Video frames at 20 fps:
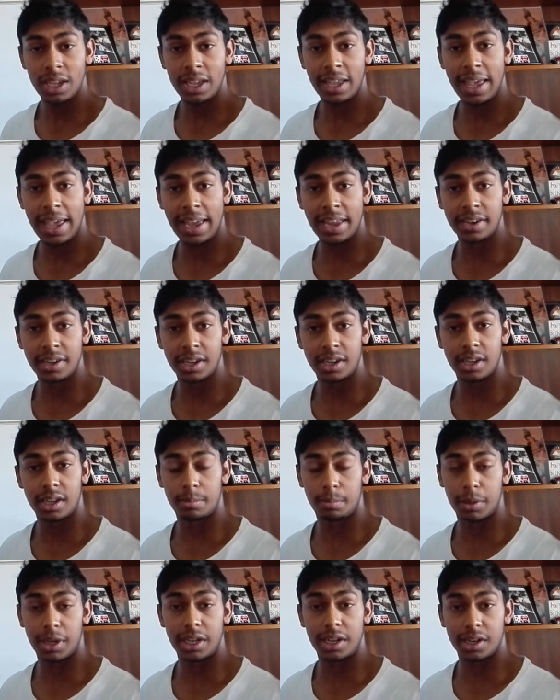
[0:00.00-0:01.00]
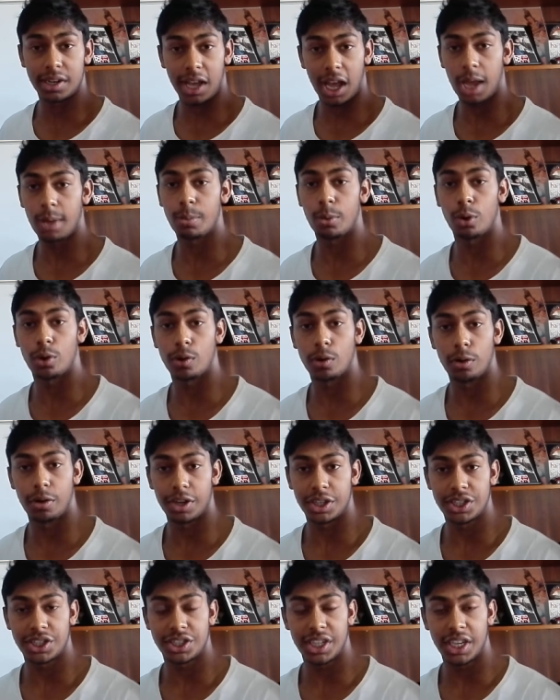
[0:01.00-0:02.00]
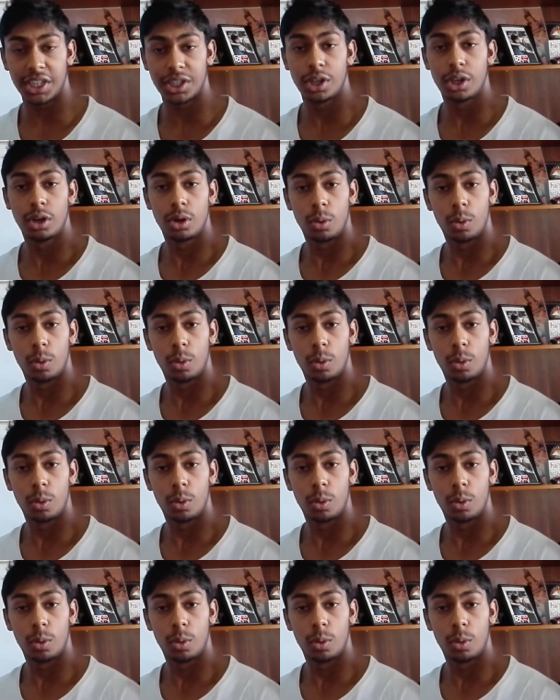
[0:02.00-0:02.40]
and being in a hypocaloric state